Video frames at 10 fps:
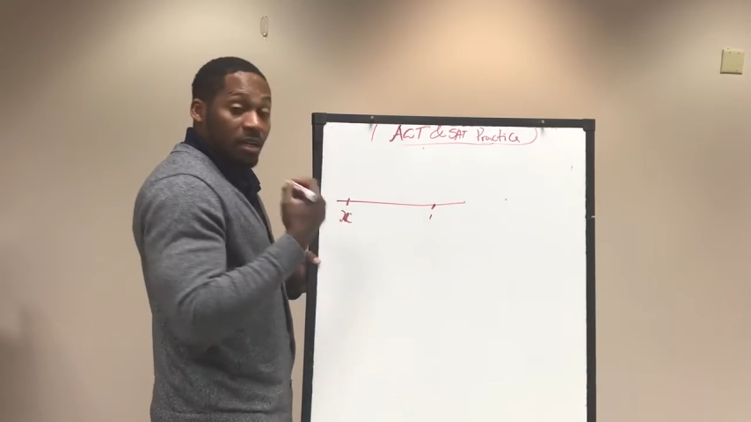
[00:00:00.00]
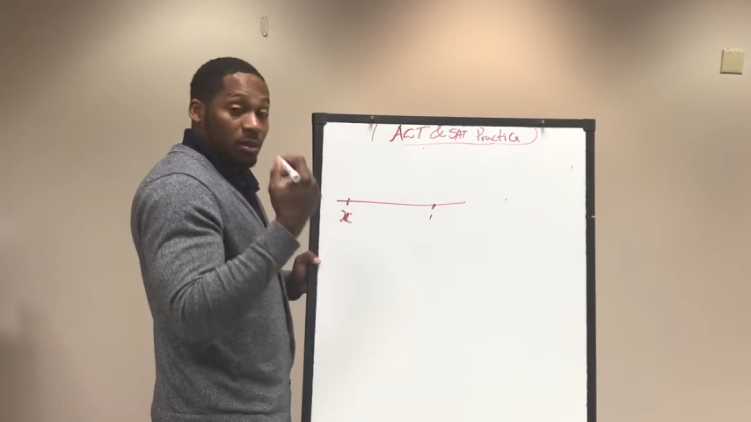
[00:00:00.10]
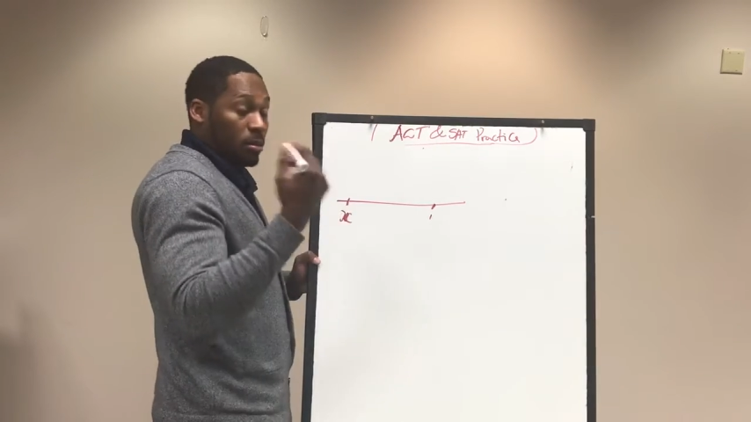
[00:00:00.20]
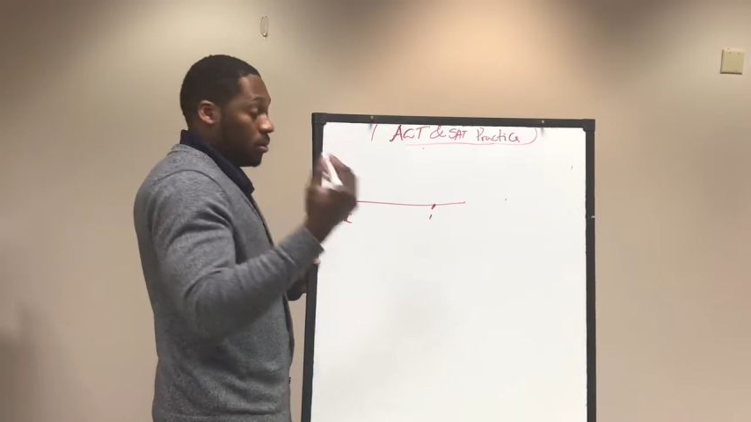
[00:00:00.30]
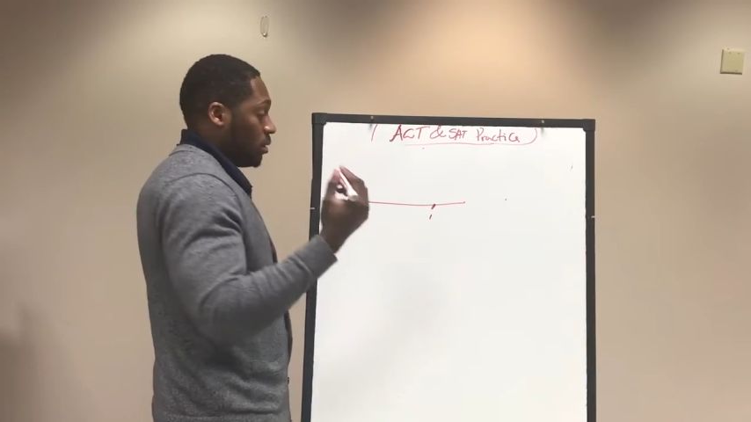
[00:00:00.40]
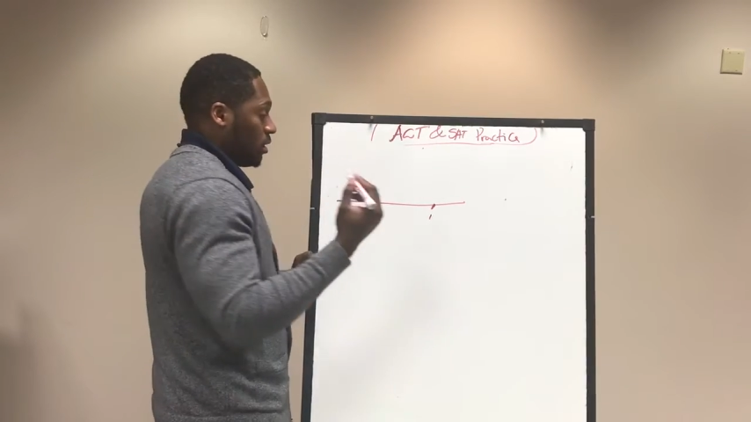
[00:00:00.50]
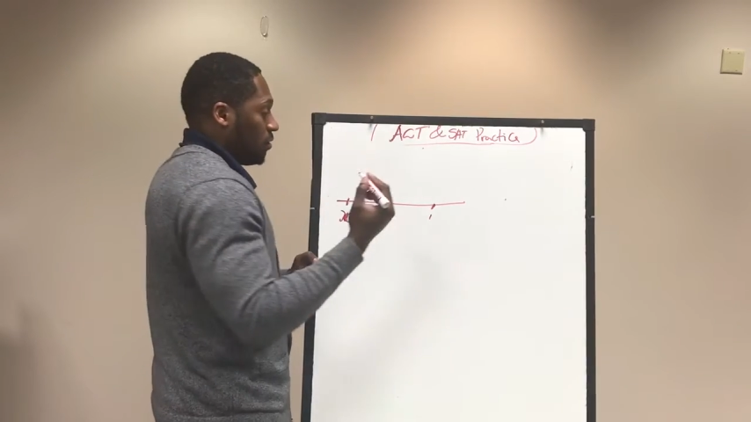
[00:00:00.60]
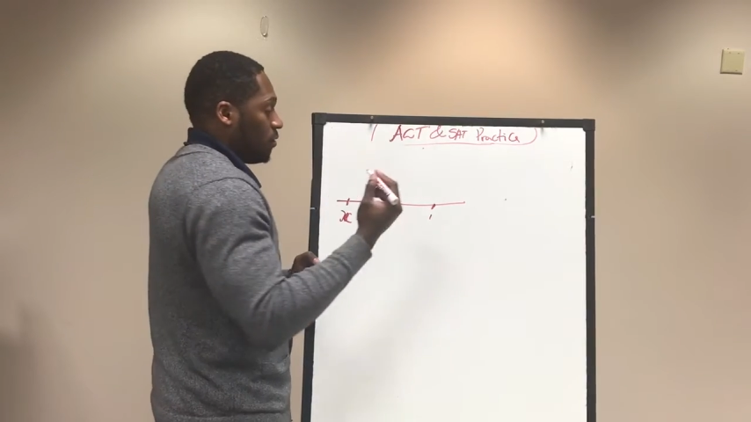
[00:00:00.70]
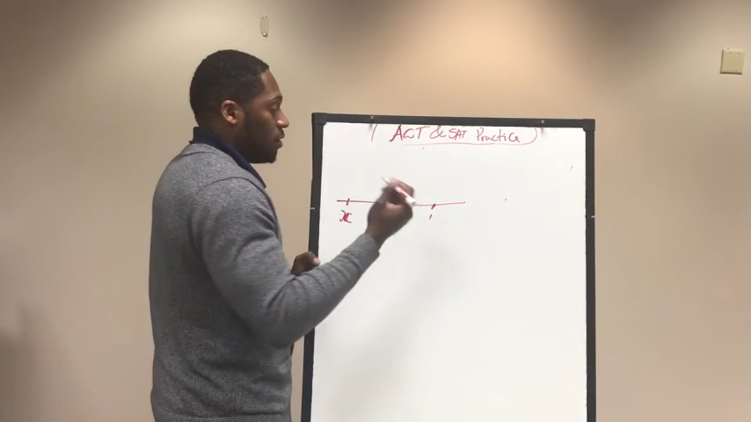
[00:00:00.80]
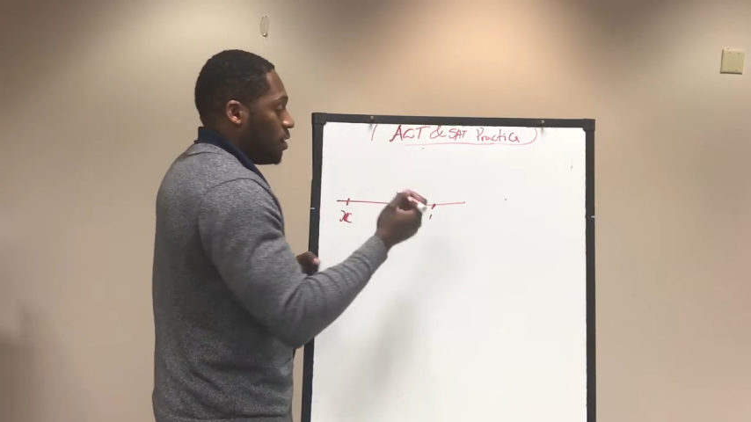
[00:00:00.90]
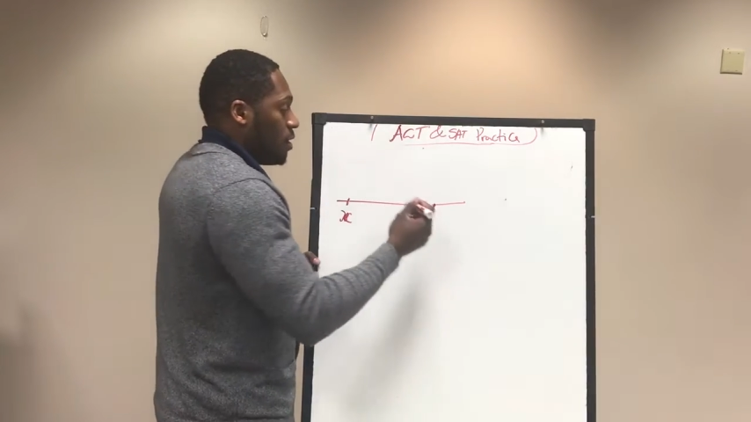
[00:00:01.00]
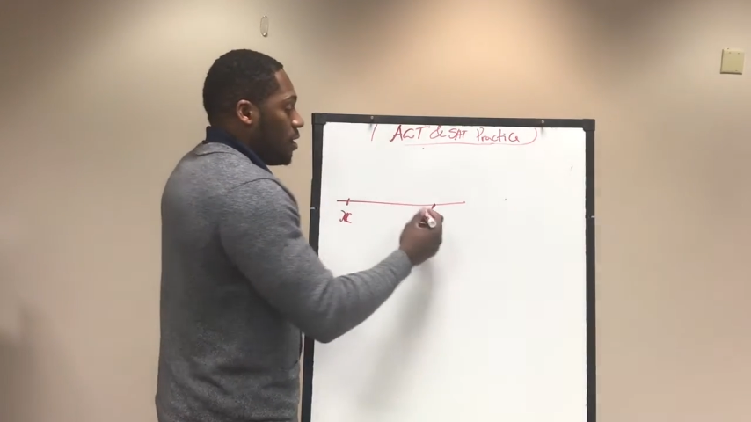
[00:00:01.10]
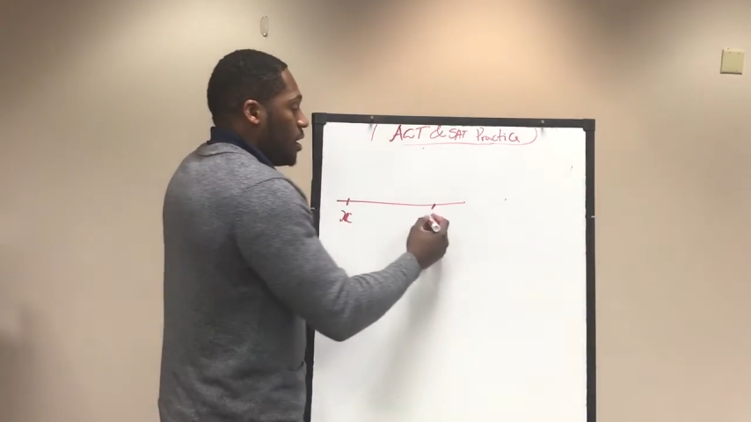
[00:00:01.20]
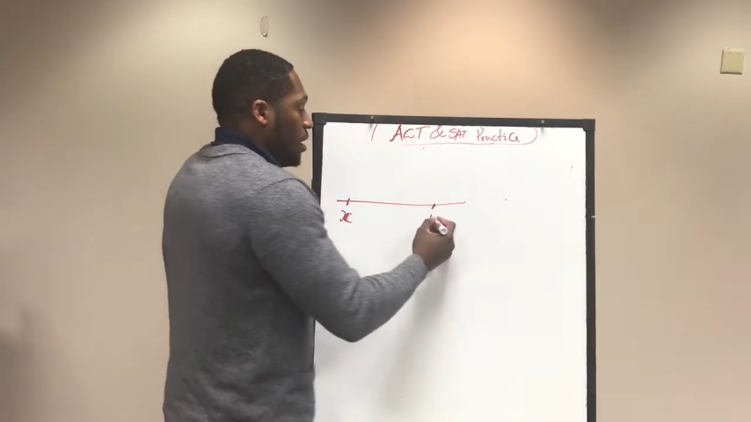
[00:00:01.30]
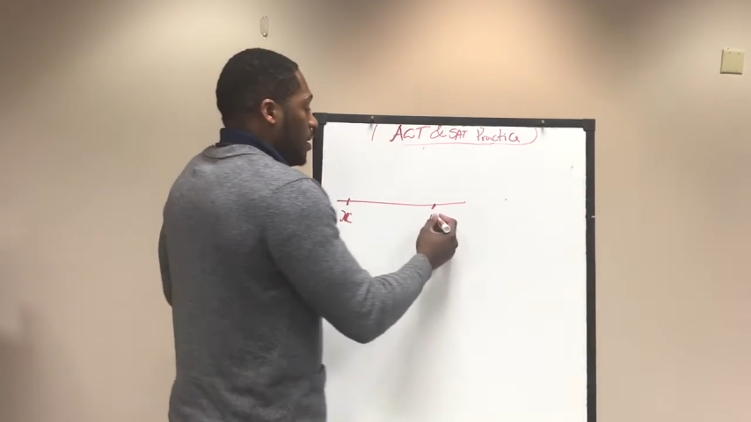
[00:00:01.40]
That's what we're looking for.
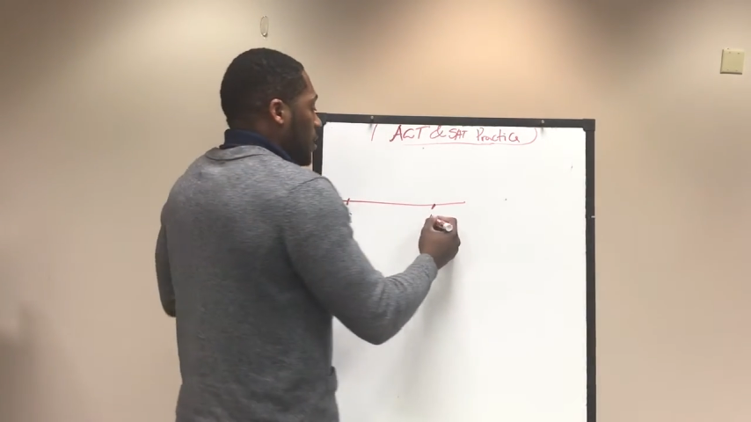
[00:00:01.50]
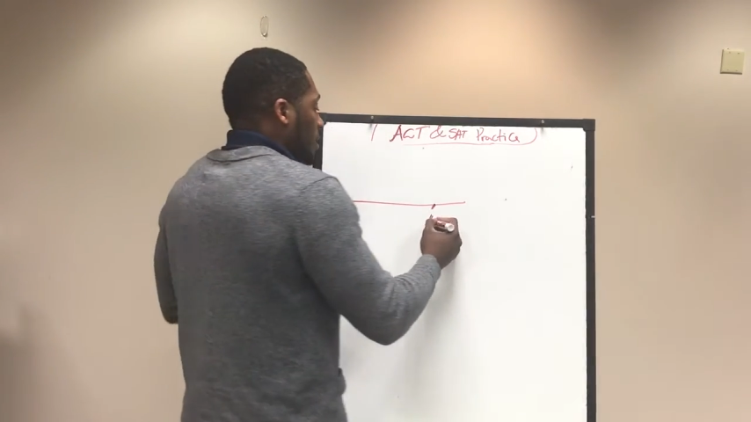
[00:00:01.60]
And then